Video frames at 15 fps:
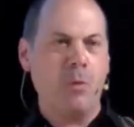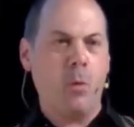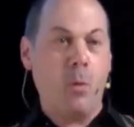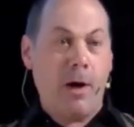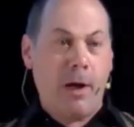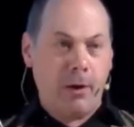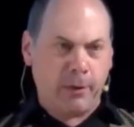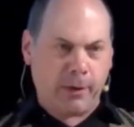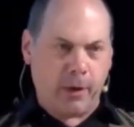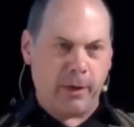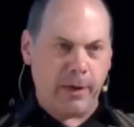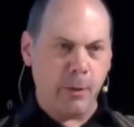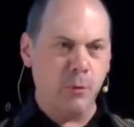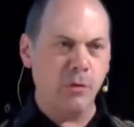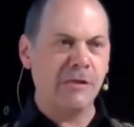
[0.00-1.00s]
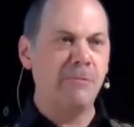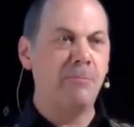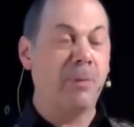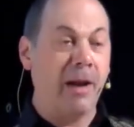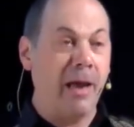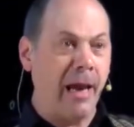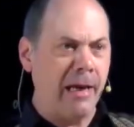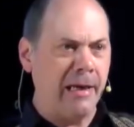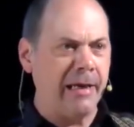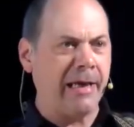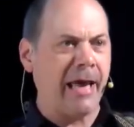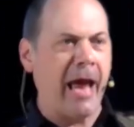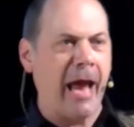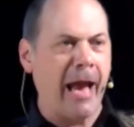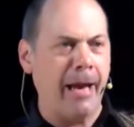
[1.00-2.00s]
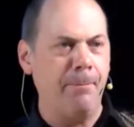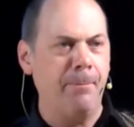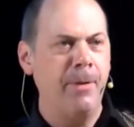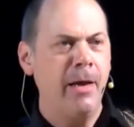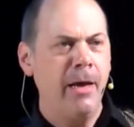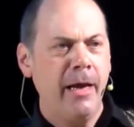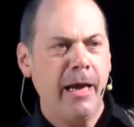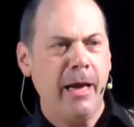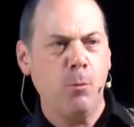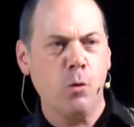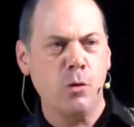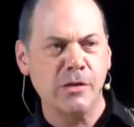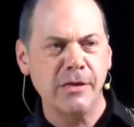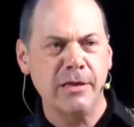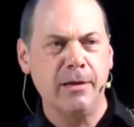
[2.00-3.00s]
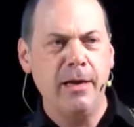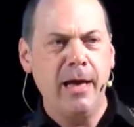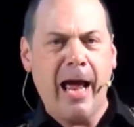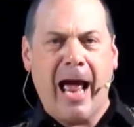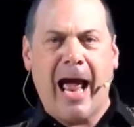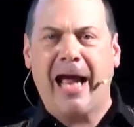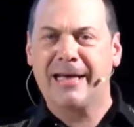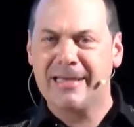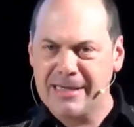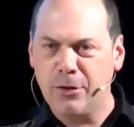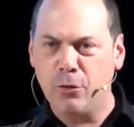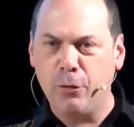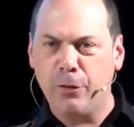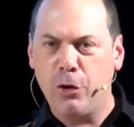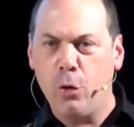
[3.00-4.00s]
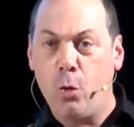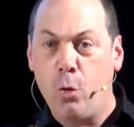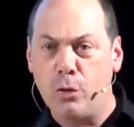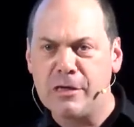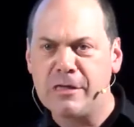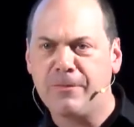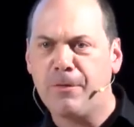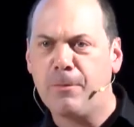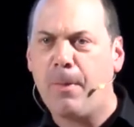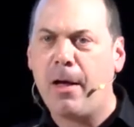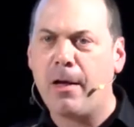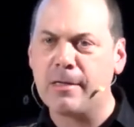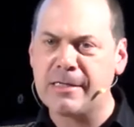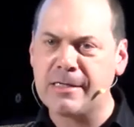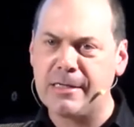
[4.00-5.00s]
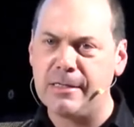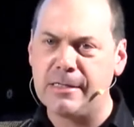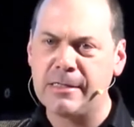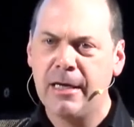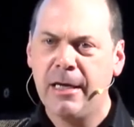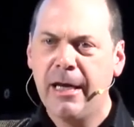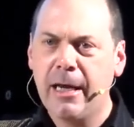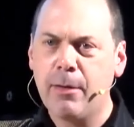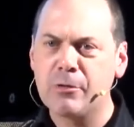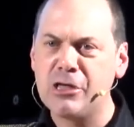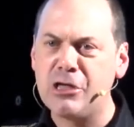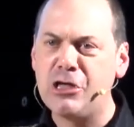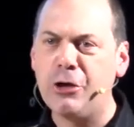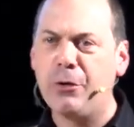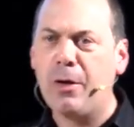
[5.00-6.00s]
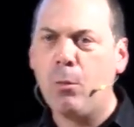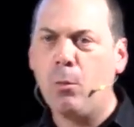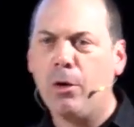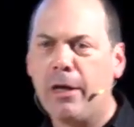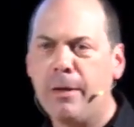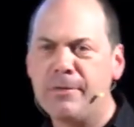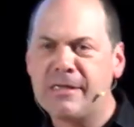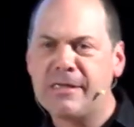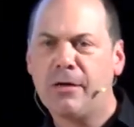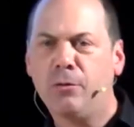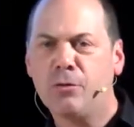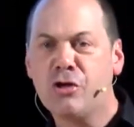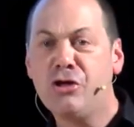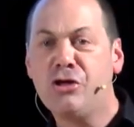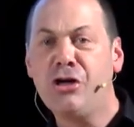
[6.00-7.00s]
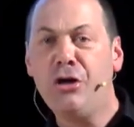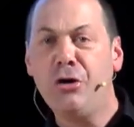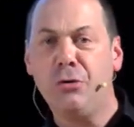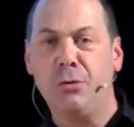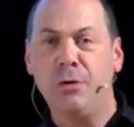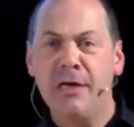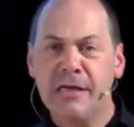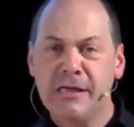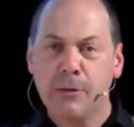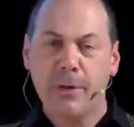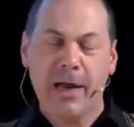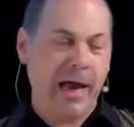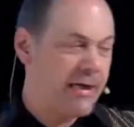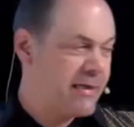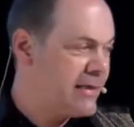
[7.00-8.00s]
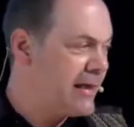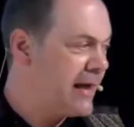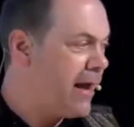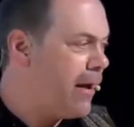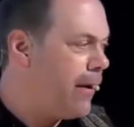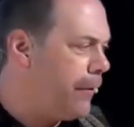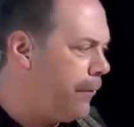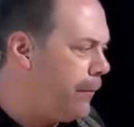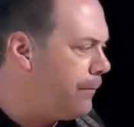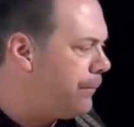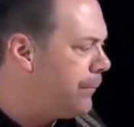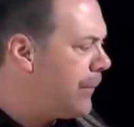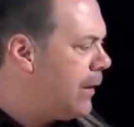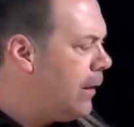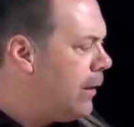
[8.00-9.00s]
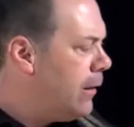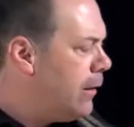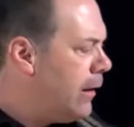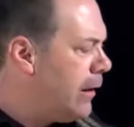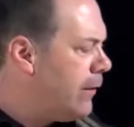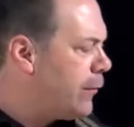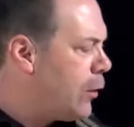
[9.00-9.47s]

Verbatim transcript: a wild card. He wasn't playing the game. He wasn't axing on the orders of the masters. He wasn't doing what he was told to do. So he had to go. And of